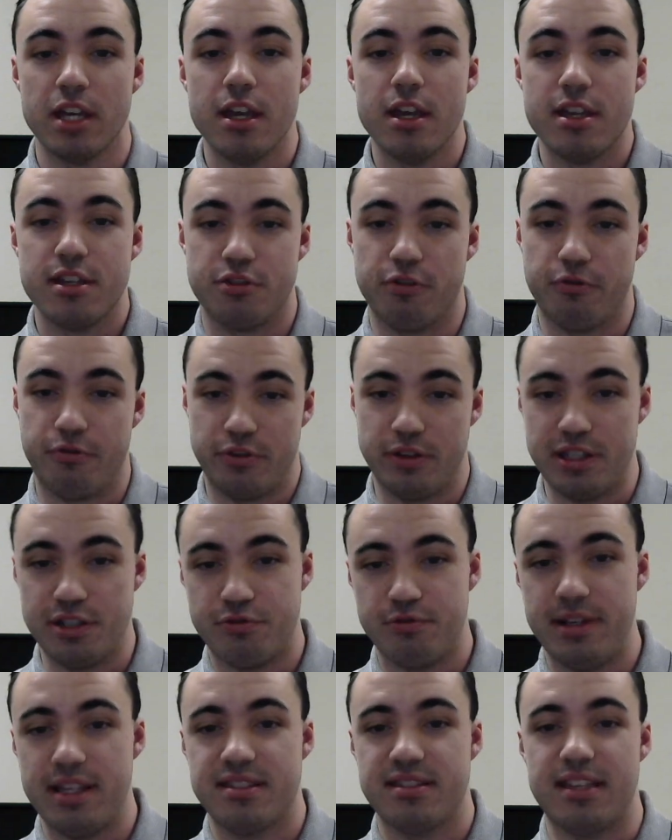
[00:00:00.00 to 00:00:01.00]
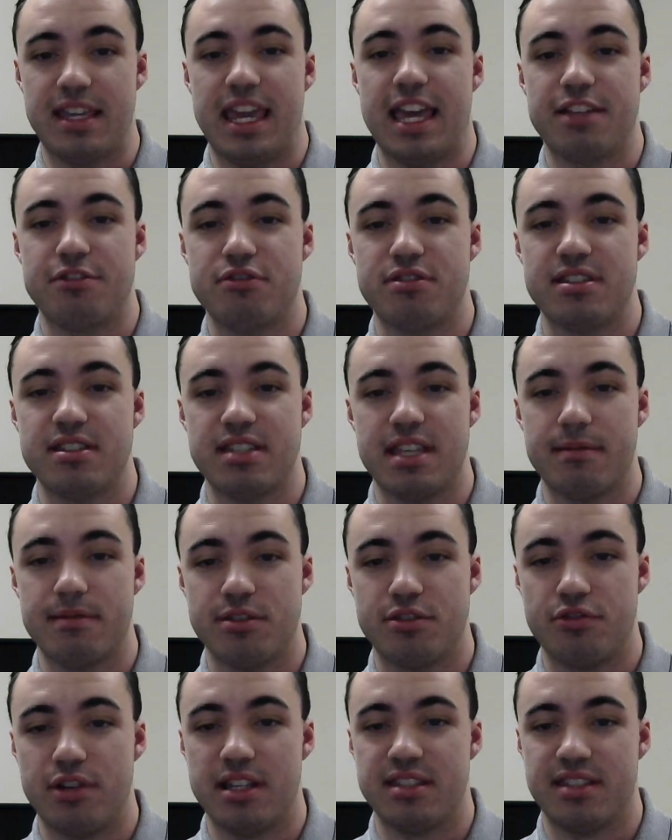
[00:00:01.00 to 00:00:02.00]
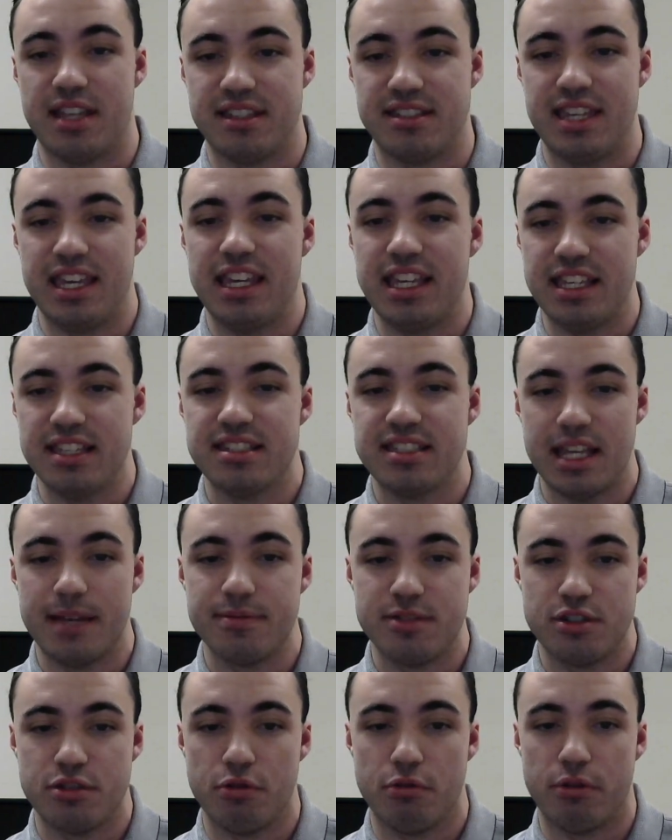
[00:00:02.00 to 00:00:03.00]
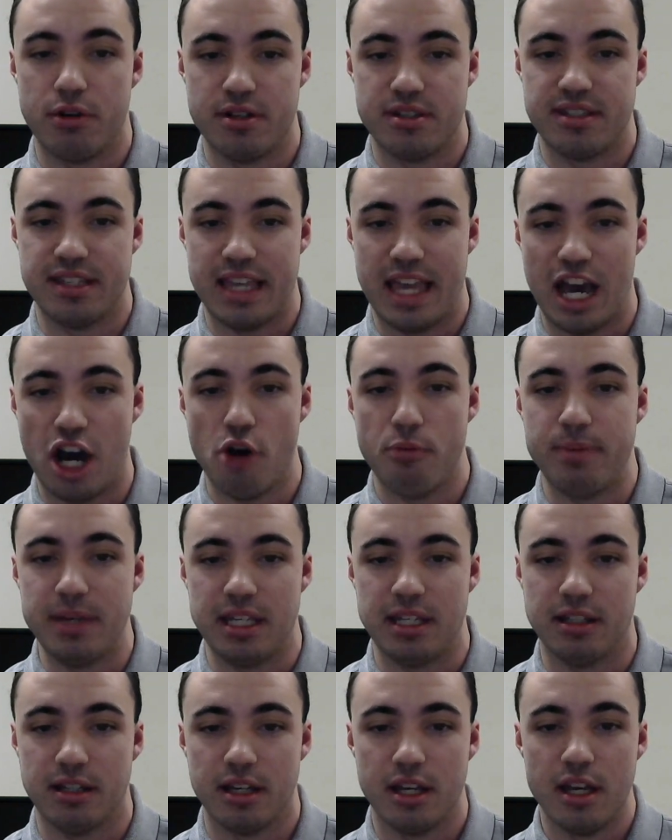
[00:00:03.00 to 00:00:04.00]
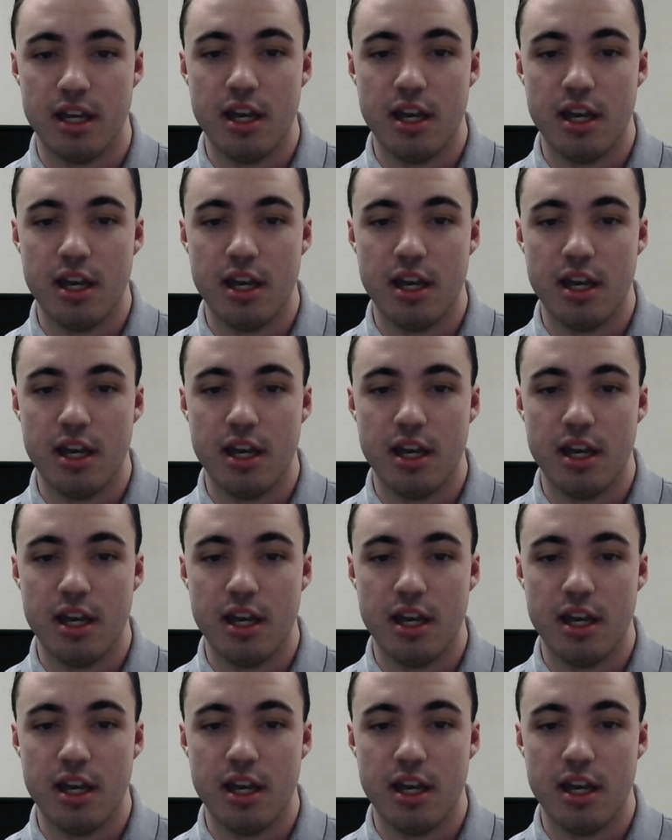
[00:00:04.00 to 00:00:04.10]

So for this reason, Anderson demonstrates that taking steps towards helping